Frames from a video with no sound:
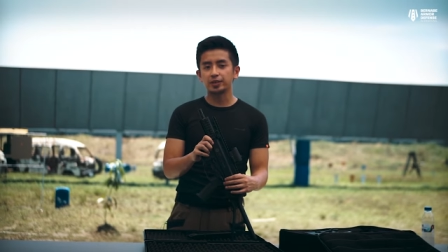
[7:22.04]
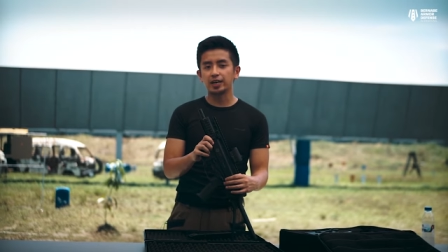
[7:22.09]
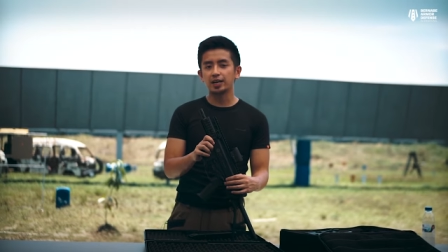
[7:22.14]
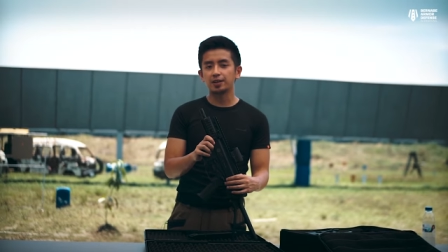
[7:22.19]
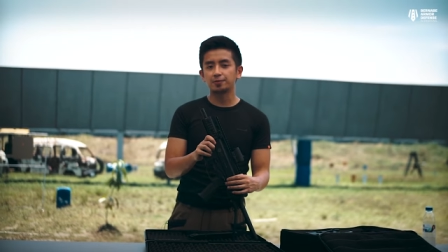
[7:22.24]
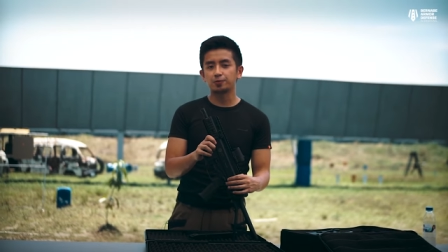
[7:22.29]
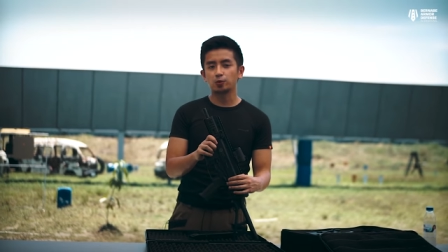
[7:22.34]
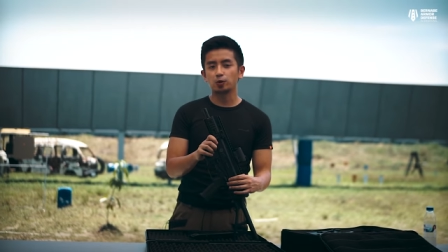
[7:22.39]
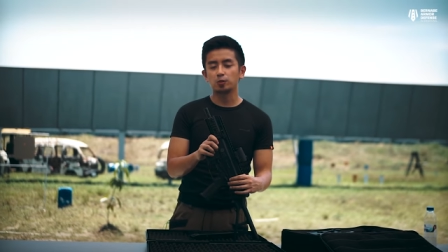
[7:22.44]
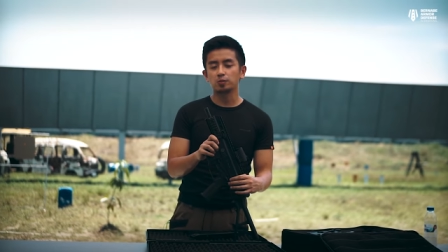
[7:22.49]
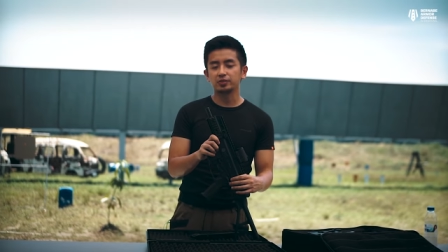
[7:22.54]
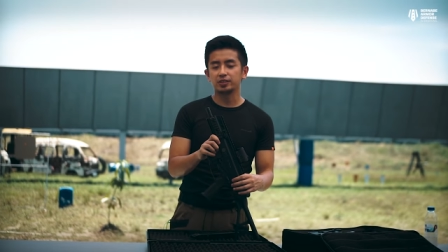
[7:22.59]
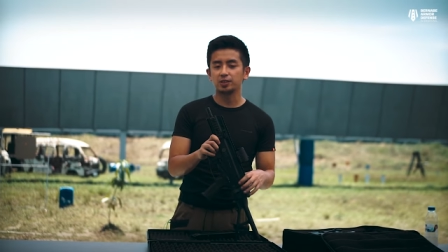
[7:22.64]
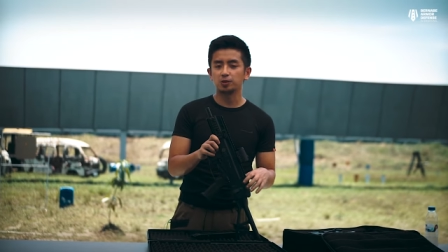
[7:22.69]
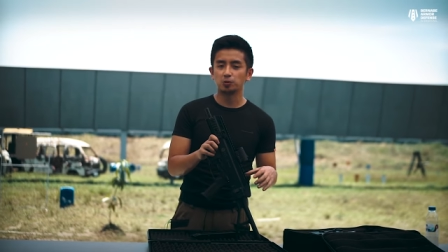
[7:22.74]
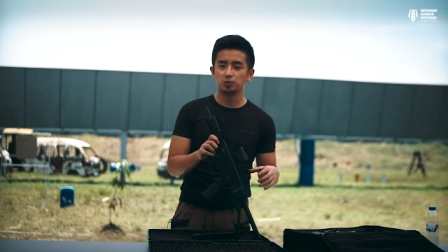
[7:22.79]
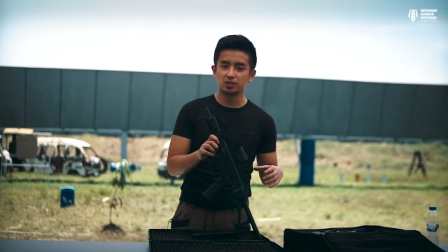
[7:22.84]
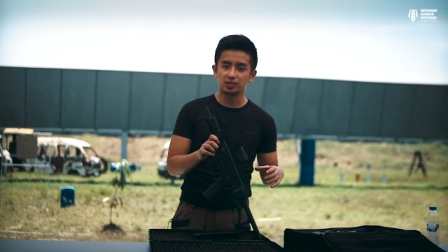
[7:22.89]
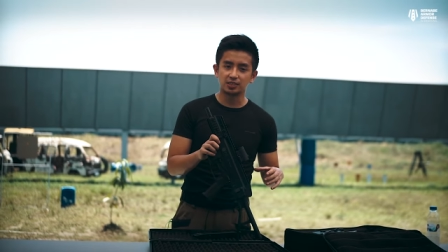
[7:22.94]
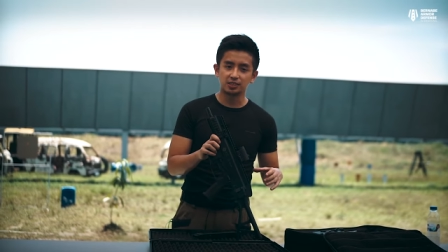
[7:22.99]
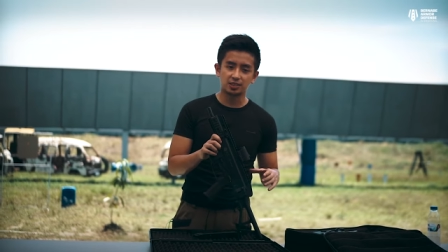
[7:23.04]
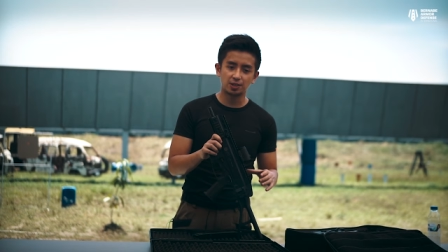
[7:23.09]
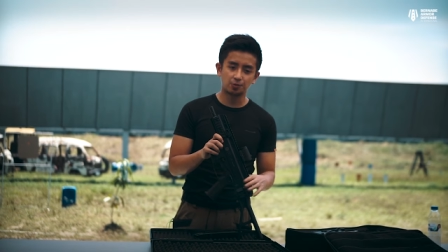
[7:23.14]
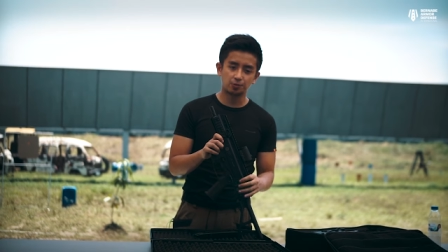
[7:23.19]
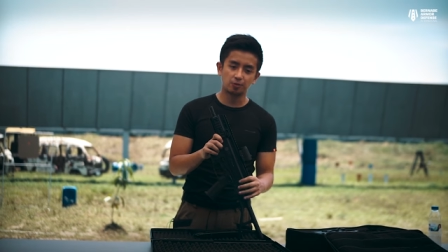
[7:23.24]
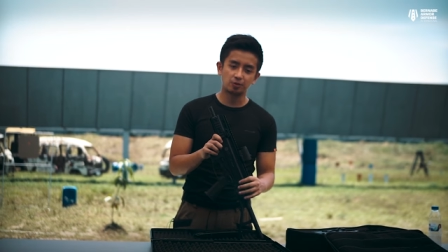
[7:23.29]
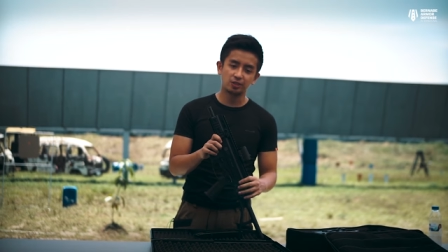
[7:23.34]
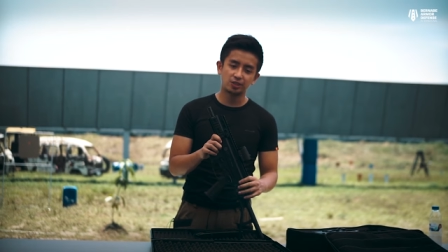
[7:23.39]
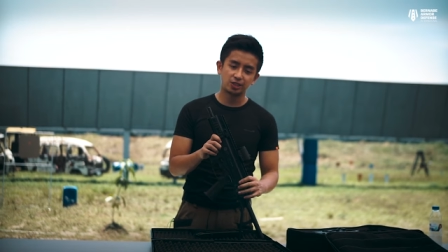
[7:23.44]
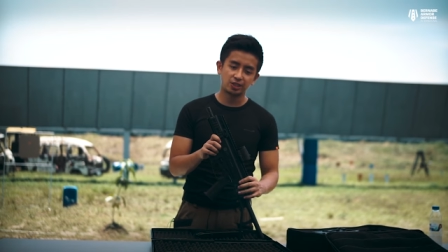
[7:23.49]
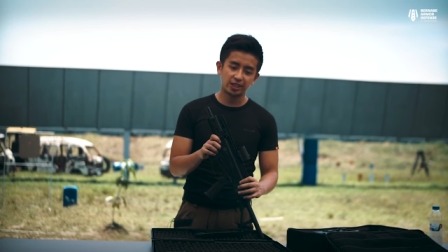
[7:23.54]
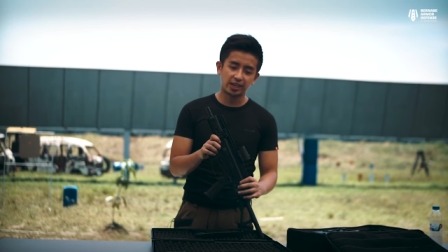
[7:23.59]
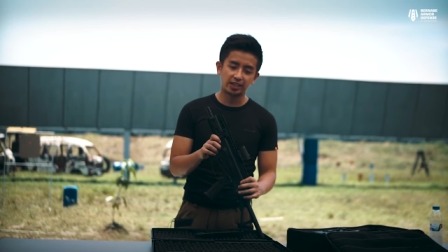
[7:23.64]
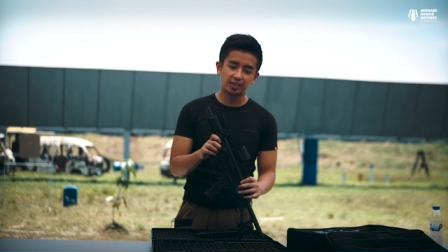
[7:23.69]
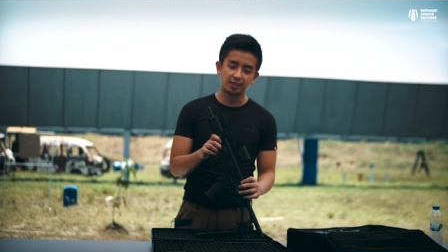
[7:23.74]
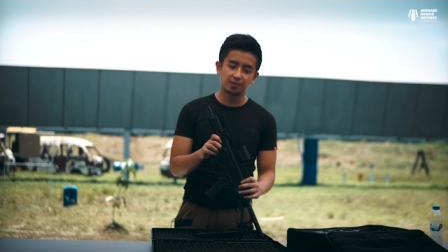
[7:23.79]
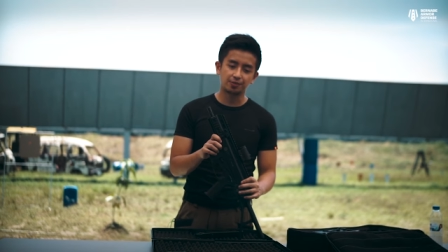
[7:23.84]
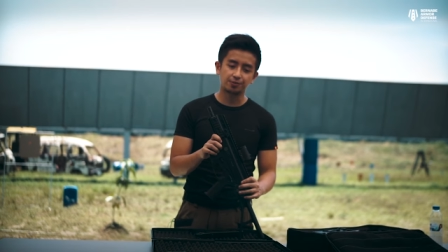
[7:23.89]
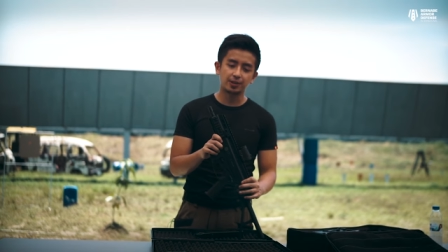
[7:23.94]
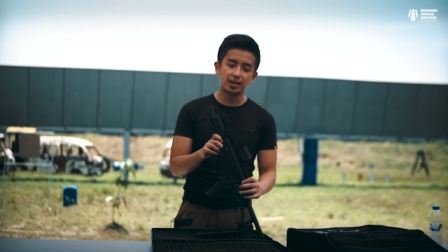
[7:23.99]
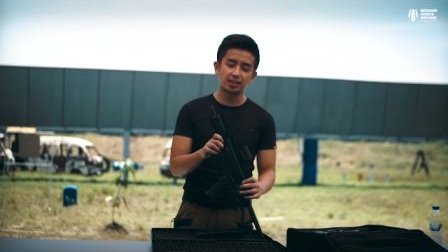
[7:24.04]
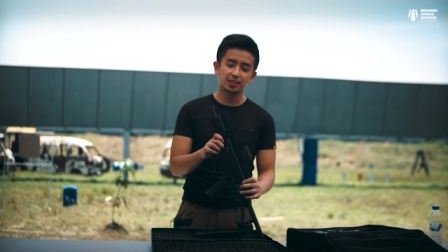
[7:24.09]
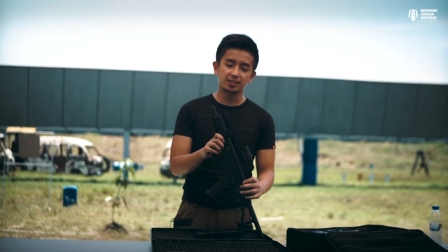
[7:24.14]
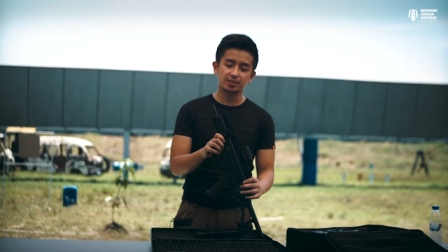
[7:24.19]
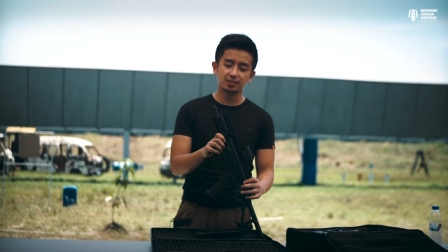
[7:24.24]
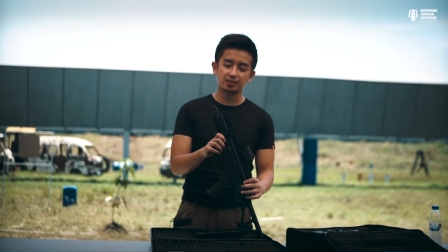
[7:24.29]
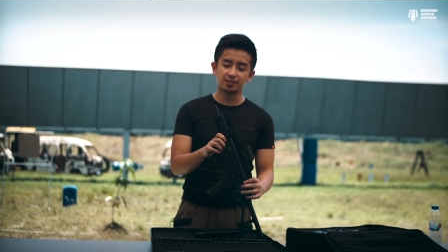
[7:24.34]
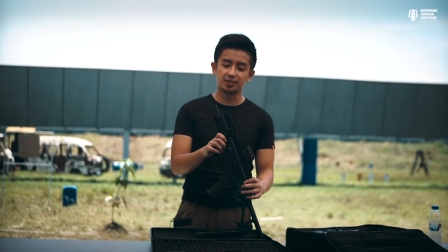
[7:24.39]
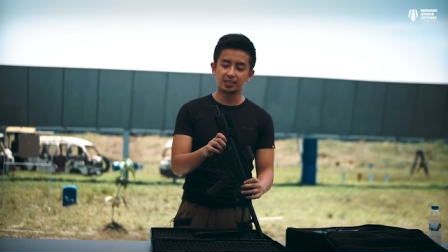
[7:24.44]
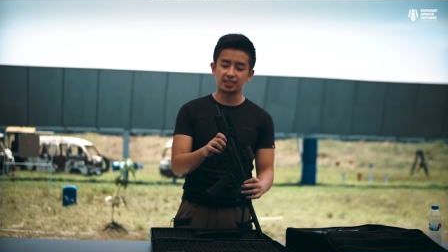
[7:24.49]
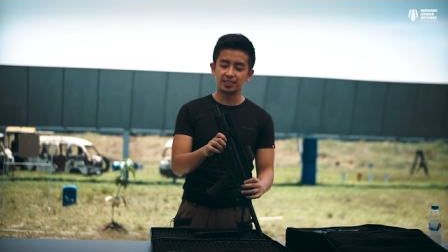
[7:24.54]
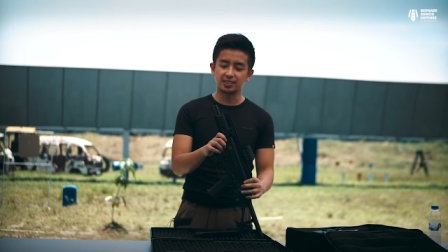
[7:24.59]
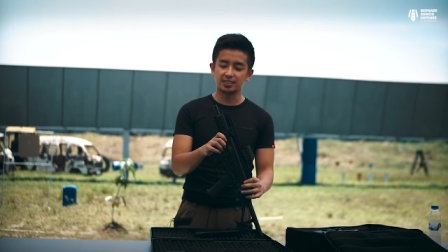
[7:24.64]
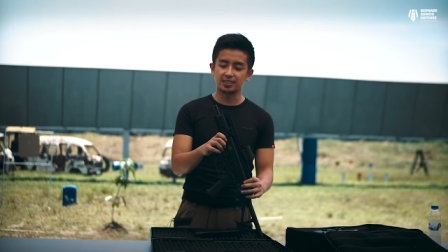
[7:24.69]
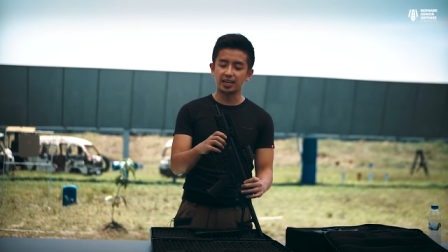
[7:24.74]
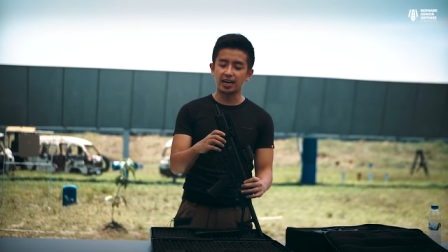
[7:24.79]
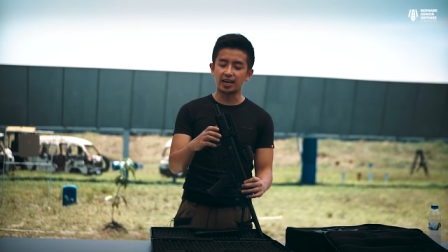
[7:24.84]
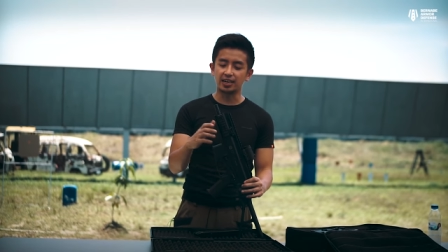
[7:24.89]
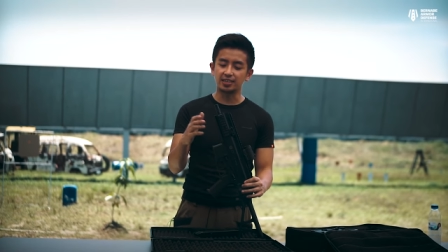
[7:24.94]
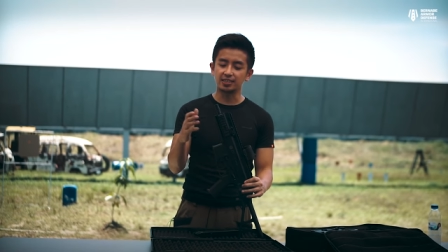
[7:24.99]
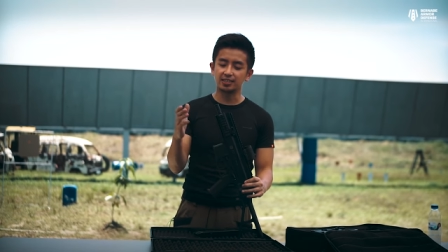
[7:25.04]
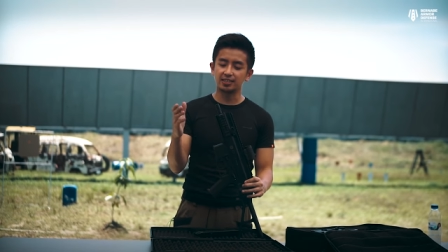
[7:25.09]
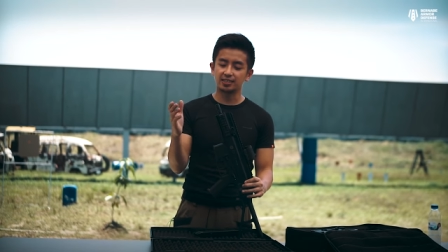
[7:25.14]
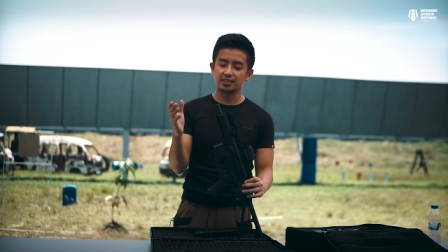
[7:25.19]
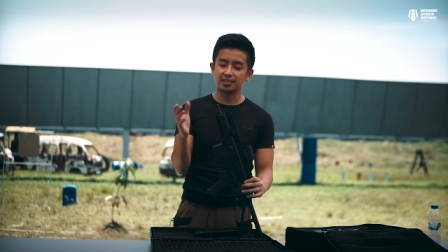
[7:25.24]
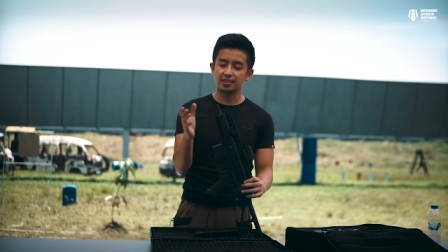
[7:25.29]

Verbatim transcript: platform. The only differentiating factor is that